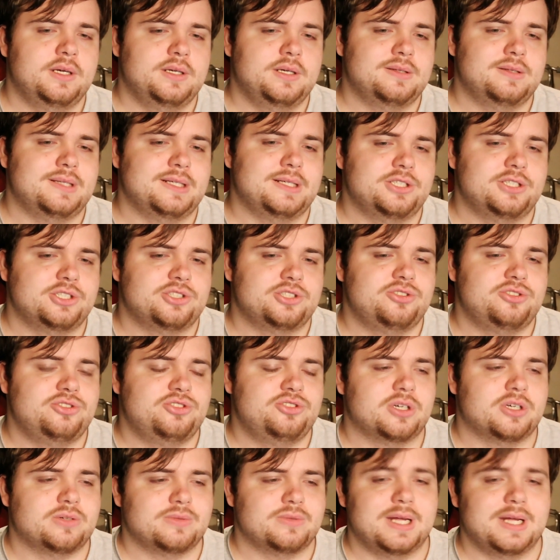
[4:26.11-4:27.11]
They just
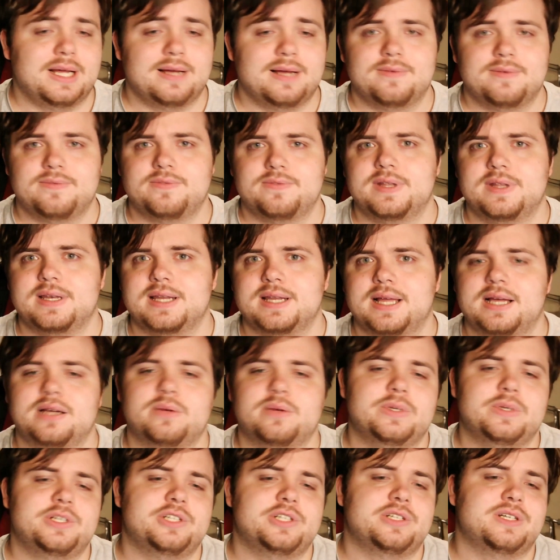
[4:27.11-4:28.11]
don't have the
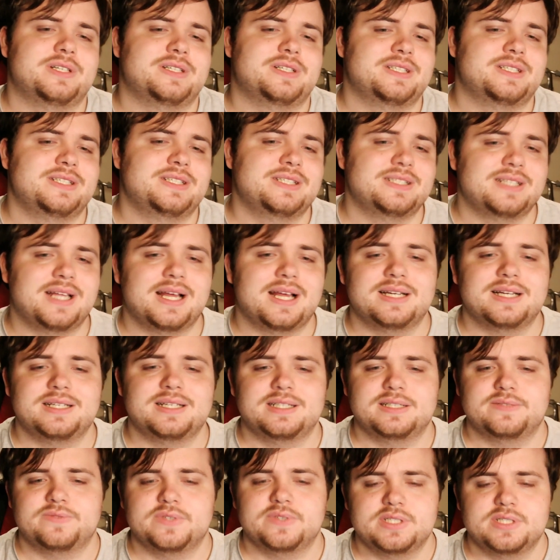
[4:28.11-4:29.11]
language and
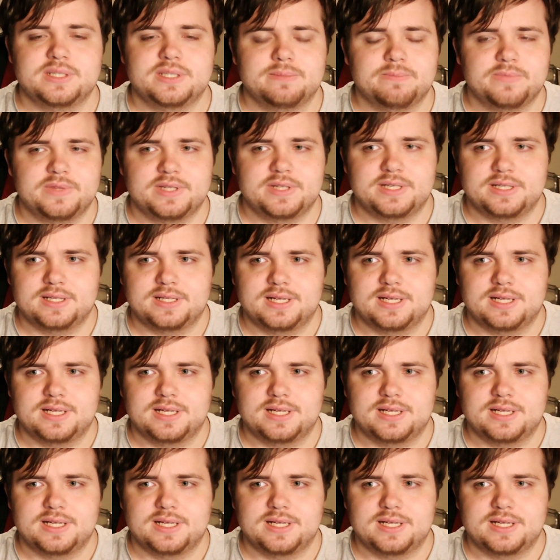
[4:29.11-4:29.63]
understanding for something